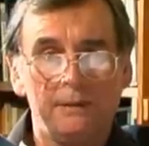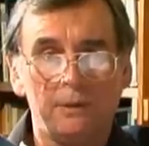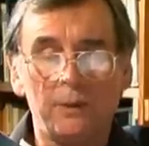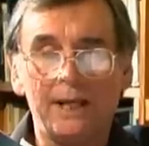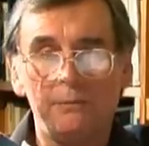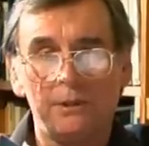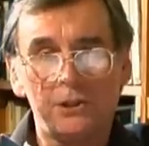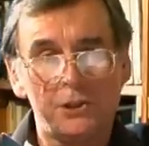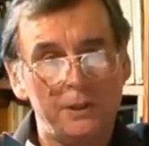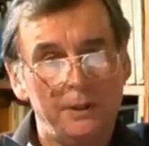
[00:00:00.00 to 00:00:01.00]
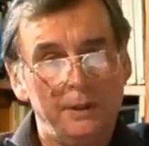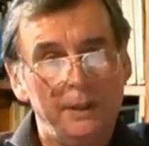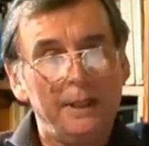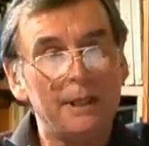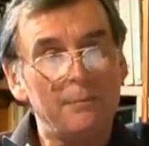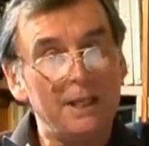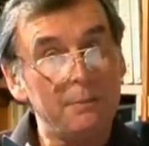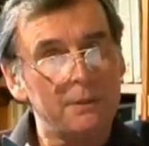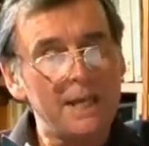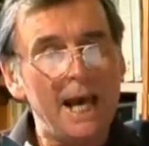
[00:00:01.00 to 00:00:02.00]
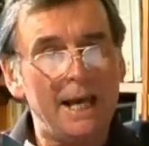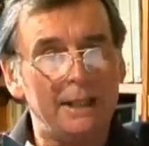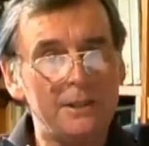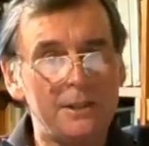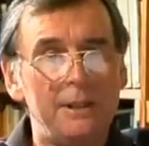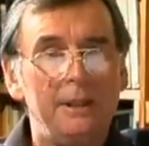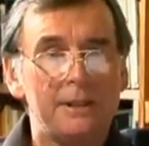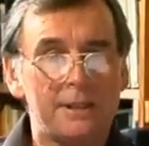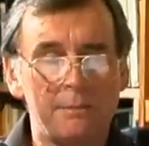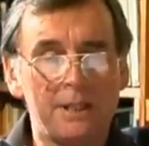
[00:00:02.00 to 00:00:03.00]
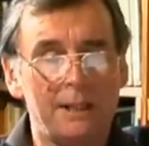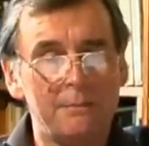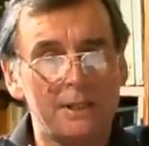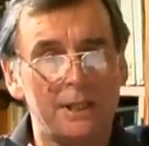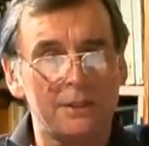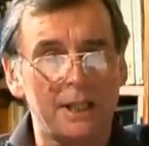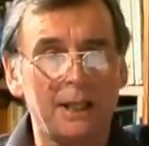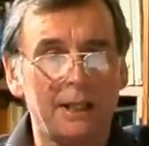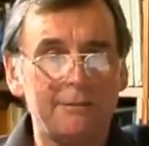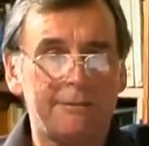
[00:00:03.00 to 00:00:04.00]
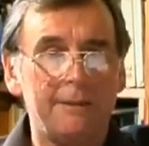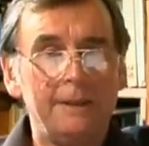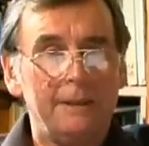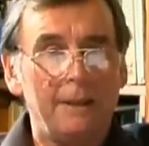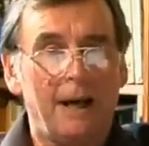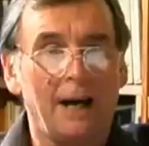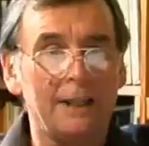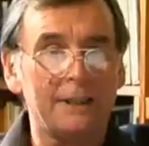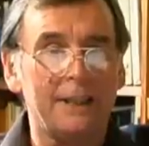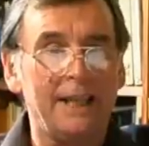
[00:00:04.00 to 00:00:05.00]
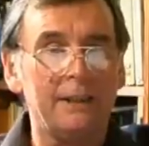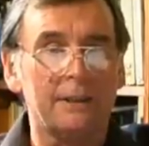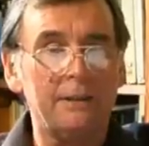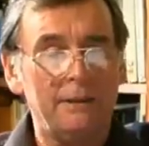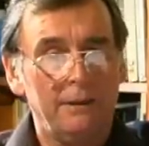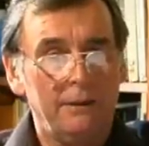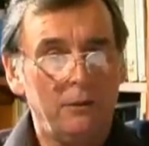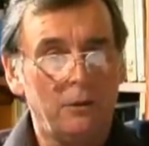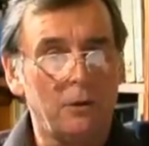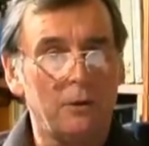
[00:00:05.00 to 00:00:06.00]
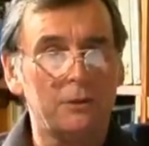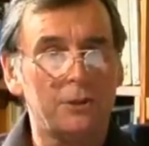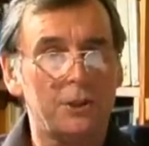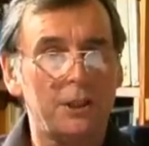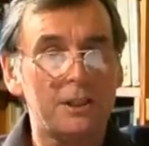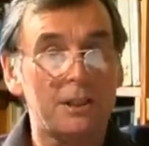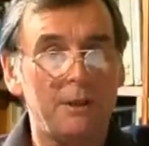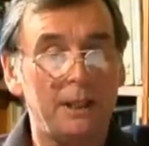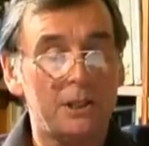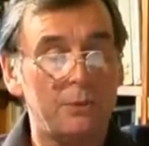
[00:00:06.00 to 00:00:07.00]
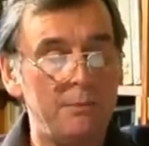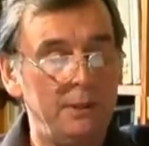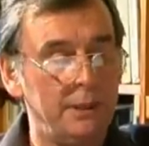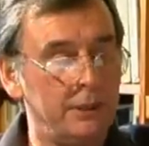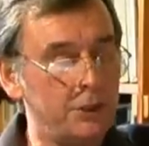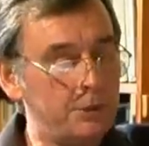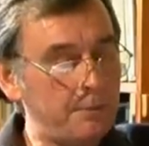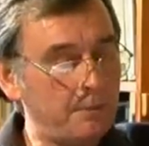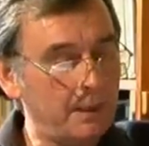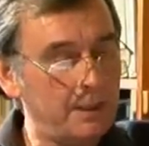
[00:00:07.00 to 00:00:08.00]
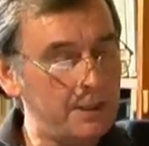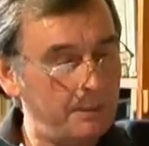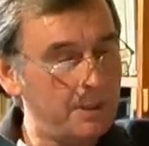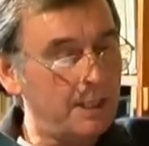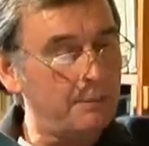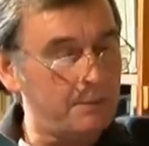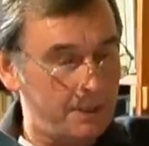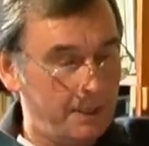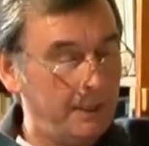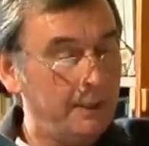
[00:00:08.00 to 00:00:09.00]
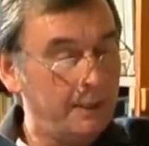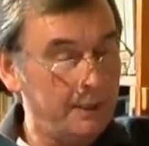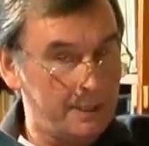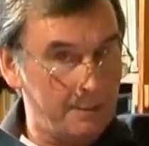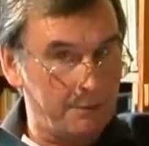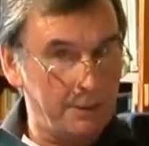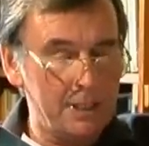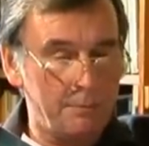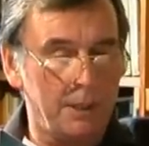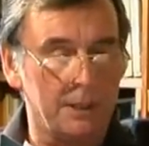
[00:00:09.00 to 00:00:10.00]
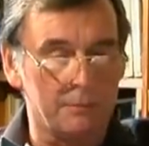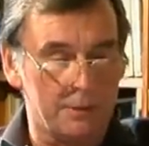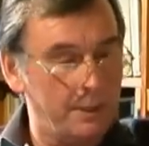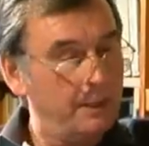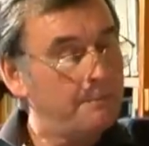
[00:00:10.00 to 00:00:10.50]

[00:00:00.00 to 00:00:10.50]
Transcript: the way in which in people's heads sometimes there is a life either hidden or just about to emerge. And sometimes in some of these poems